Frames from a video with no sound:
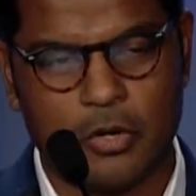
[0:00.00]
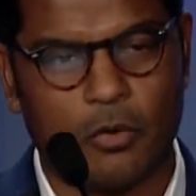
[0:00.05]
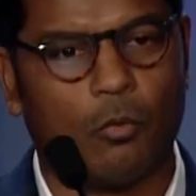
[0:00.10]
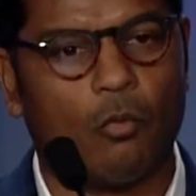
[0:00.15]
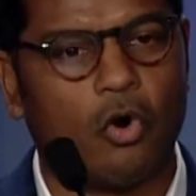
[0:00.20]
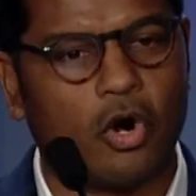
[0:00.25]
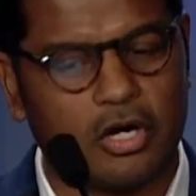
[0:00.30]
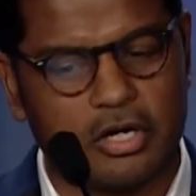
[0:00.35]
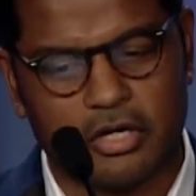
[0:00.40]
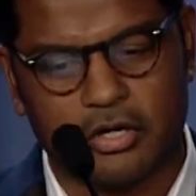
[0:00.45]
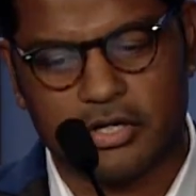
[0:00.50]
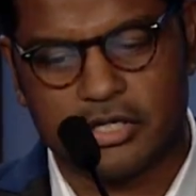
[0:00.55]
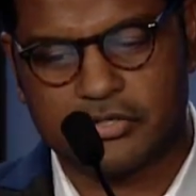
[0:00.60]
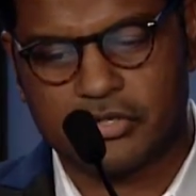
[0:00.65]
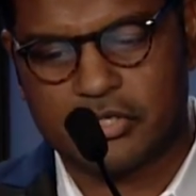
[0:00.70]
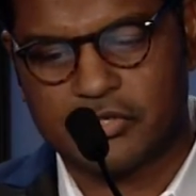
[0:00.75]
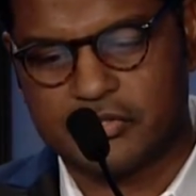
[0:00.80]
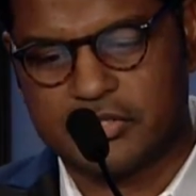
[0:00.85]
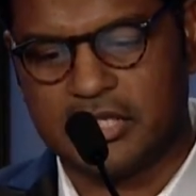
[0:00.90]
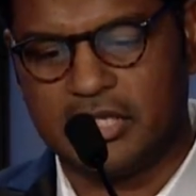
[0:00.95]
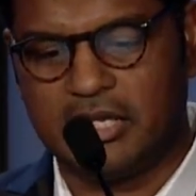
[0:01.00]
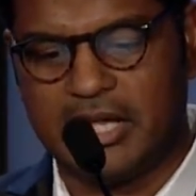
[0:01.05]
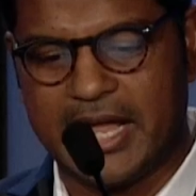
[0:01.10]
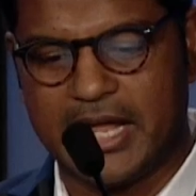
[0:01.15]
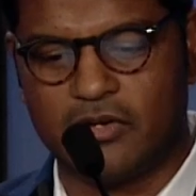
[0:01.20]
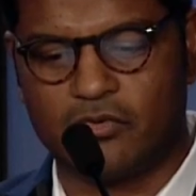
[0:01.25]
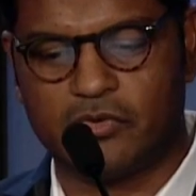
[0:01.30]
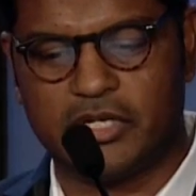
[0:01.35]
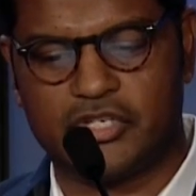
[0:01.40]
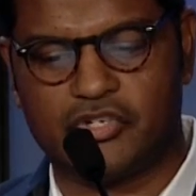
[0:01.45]
Workers still
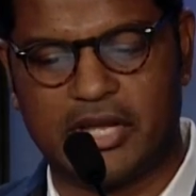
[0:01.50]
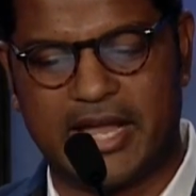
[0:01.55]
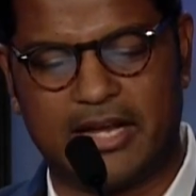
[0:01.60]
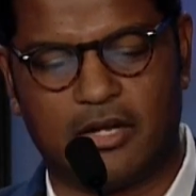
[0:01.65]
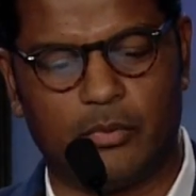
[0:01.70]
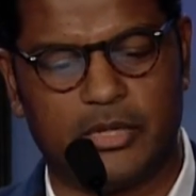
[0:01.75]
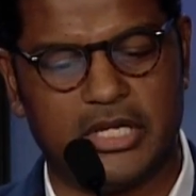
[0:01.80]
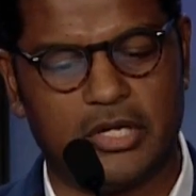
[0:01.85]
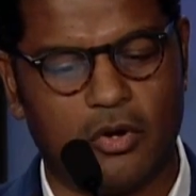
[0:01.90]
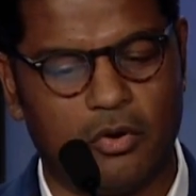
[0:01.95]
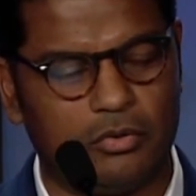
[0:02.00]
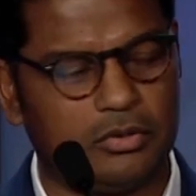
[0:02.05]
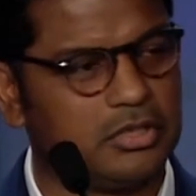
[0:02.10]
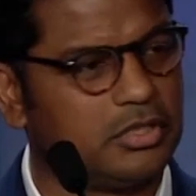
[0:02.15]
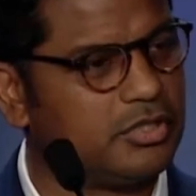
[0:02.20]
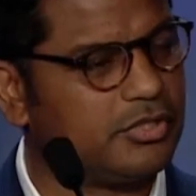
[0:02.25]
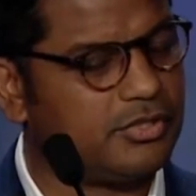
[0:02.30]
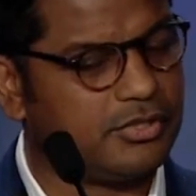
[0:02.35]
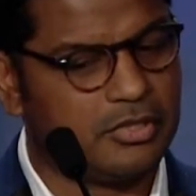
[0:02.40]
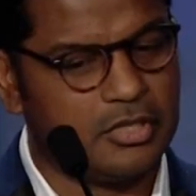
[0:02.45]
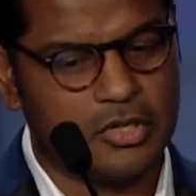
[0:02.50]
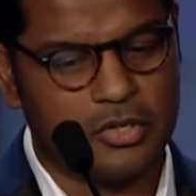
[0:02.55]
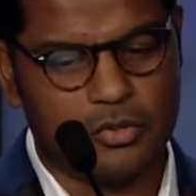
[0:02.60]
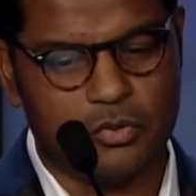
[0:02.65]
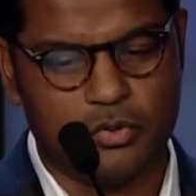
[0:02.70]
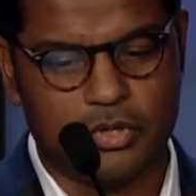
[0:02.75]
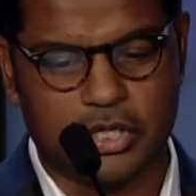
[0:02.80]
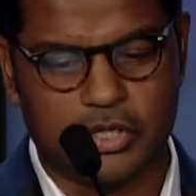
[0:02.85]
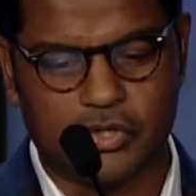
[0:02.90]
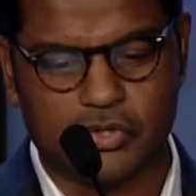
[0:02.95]
enrich equity owners
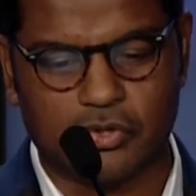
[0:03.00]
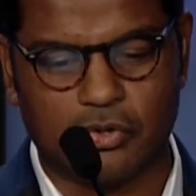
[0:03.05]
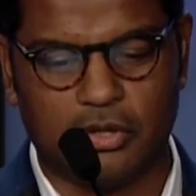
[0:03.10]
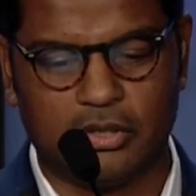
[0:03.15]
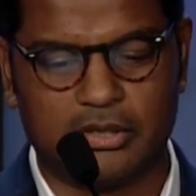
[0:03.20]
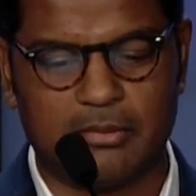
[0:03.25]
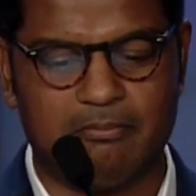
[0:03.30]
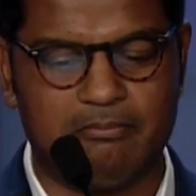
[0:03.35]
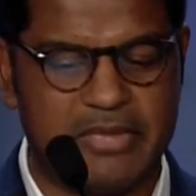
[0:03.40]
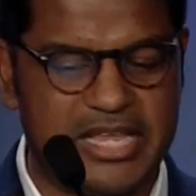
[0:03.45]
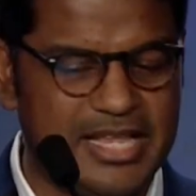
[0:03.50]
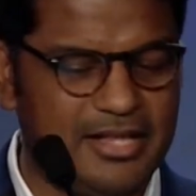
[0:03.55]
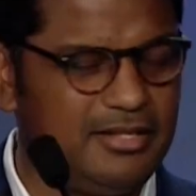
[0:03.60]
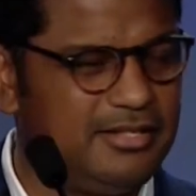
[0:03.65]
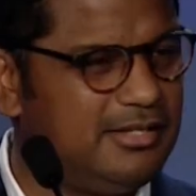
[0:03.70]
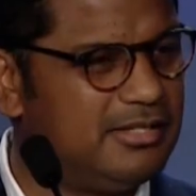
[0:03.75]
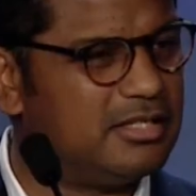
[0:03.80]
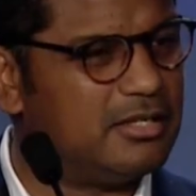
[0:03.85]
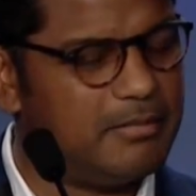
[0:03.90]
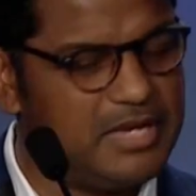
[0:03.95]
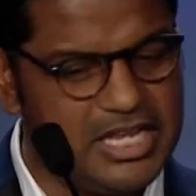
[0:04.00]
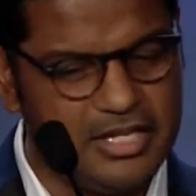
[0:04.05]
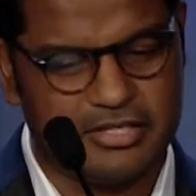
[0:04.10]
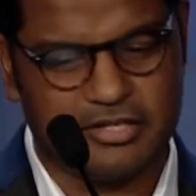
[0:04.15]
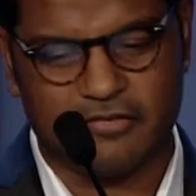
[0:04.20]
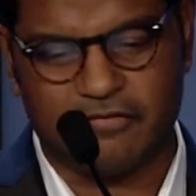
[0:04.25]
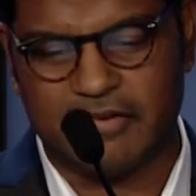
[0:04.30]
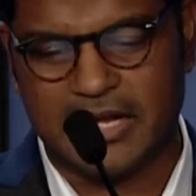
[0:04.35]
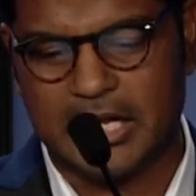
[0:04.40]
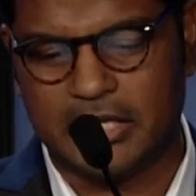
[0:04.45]
who control the means
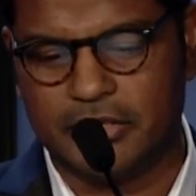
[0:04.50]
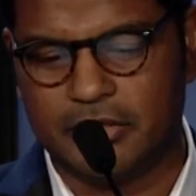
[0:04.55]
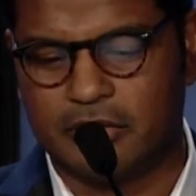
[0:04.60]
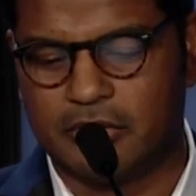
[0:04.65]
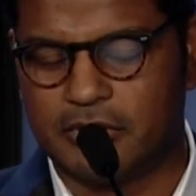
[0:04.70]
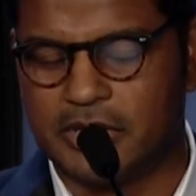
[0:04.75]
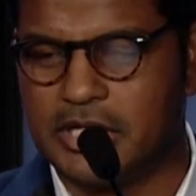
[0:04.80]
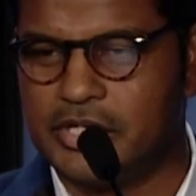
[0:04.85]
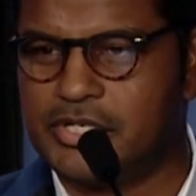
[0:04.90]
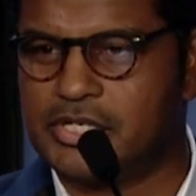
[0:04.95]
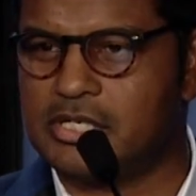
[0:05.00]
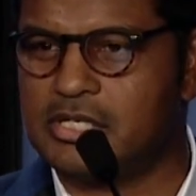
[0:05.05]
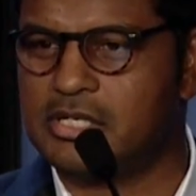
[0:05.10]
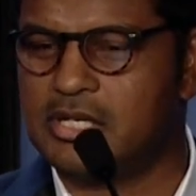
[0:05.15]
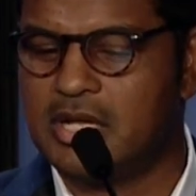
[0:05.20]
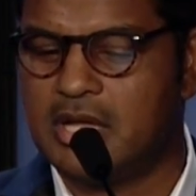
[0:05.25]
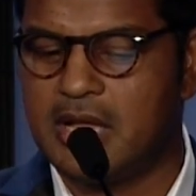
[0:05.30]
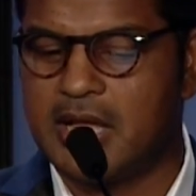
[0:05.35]
of value creation,